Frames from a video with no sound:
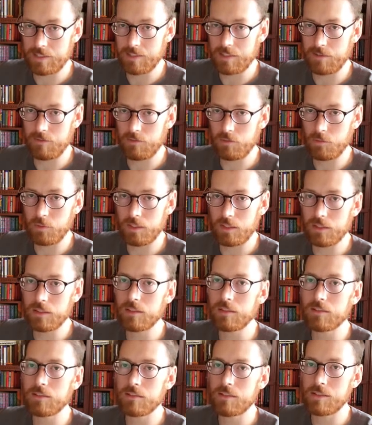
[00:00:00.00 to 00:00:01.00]
day of the week,
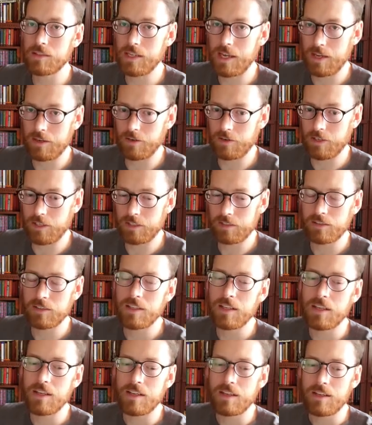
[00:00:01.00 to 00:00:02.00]
Saturday.
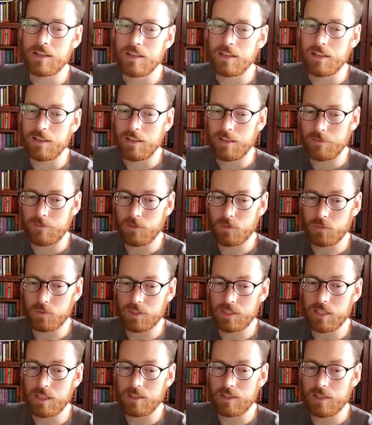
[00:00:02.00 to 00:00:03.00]
If it were
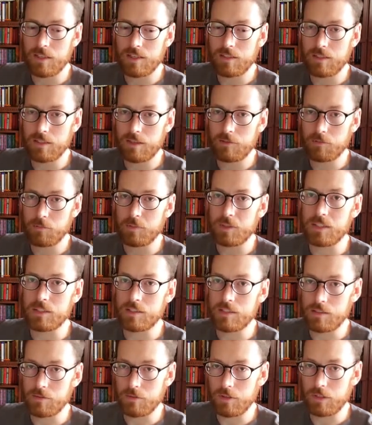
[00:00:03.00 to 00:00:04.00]
Sunday, that would be a
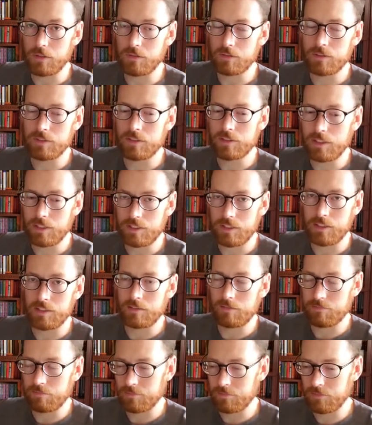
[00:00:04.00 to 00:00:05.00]
0, and then
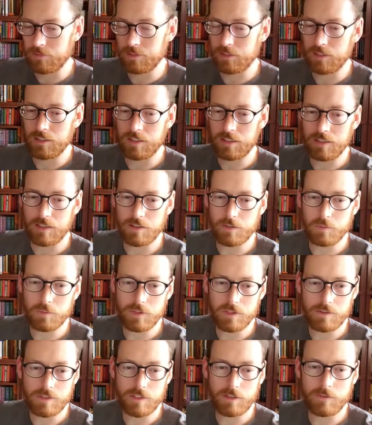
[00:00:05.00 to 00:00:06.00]
the other ones
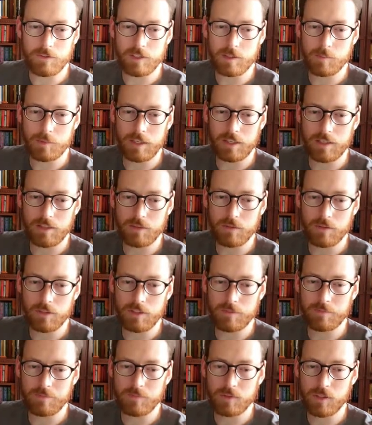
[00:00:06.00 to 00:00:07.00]
are self-explanatory.
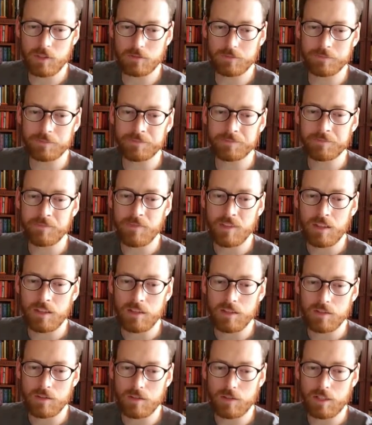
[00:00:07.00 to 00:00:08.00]
So
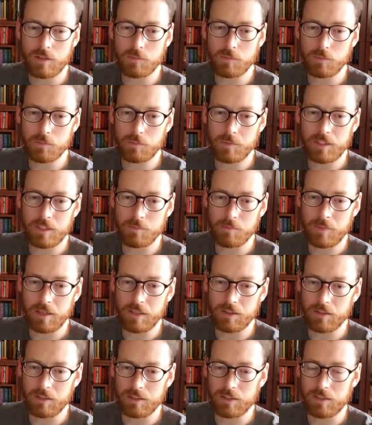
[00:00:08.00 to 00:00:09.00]
that's what we'll be
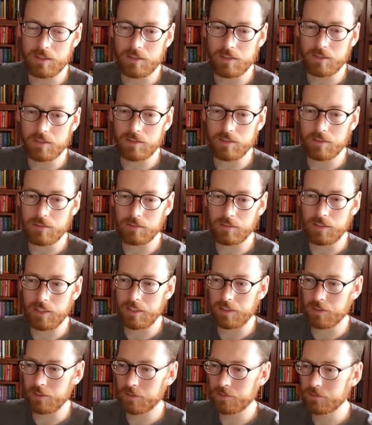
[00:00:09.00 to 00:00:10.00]
comparing on
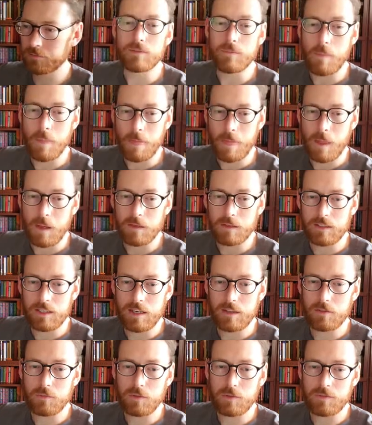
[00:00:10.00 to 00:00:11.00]
later. Now
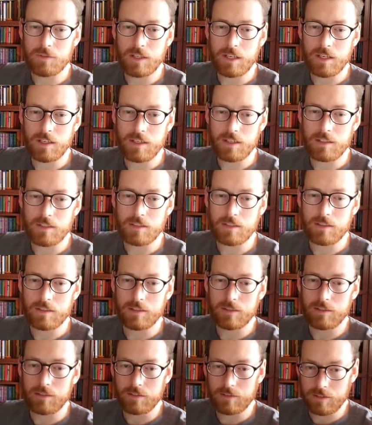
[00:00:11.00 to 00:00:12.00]
that we've got
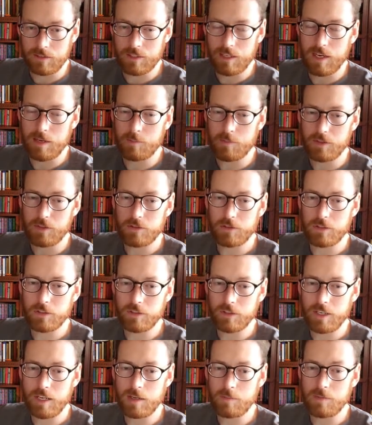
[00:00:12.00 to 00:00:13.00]
the time our trigger
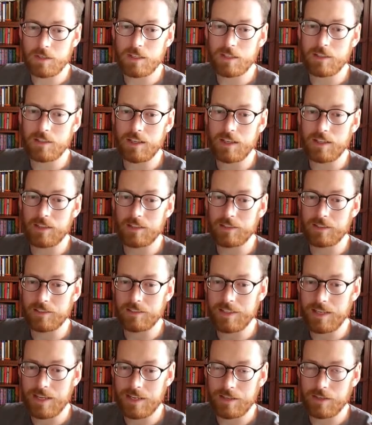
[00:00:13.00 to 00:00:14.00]
came in and the
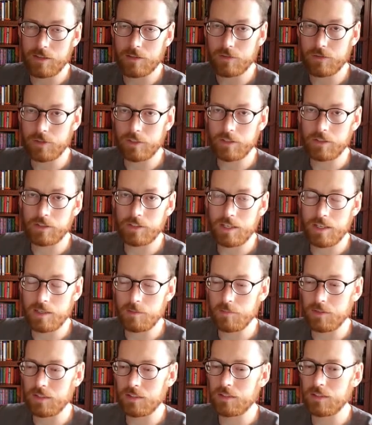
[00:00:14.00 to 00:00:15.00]
day our trigger came
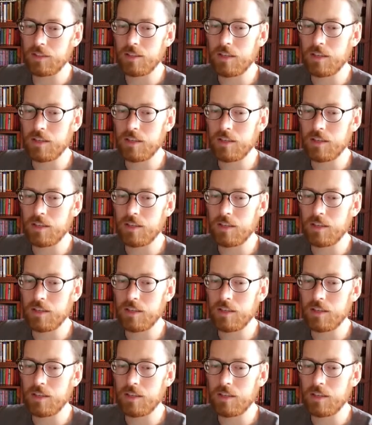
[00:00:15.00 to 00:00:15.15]
in,